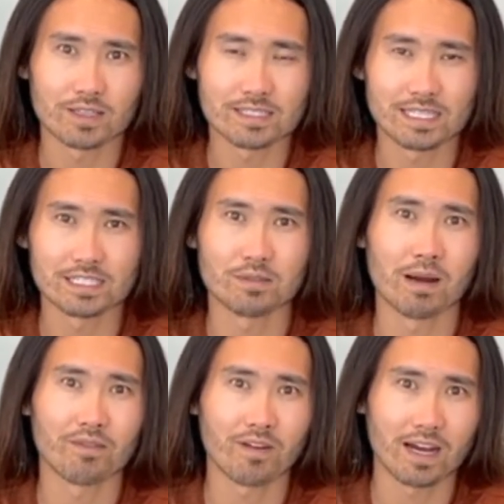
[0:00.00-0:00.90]
listings you
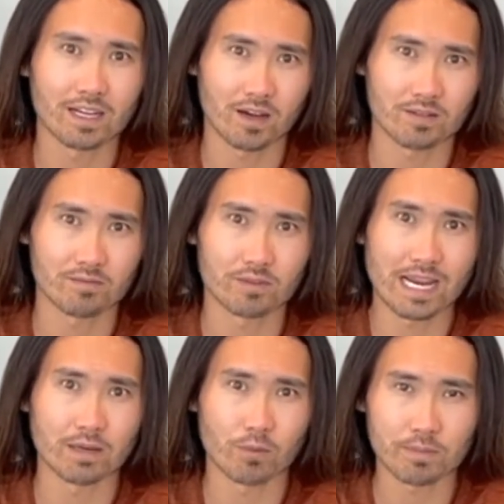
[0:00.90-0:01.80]
might find on
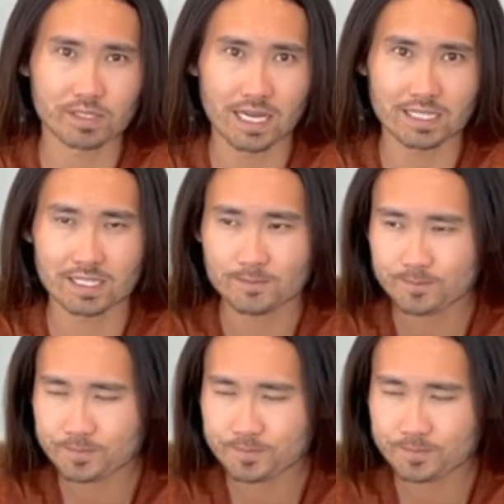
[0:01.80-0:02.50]
random websites